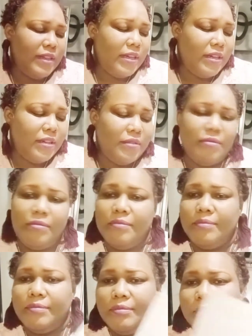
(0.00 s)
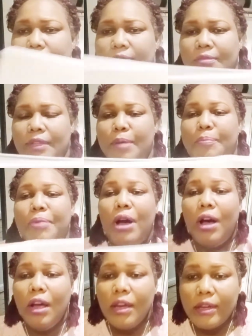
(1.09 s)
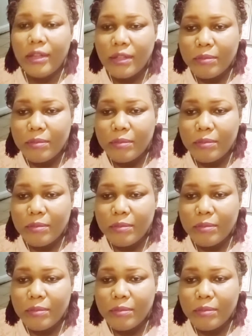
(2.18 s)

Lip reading: is a punk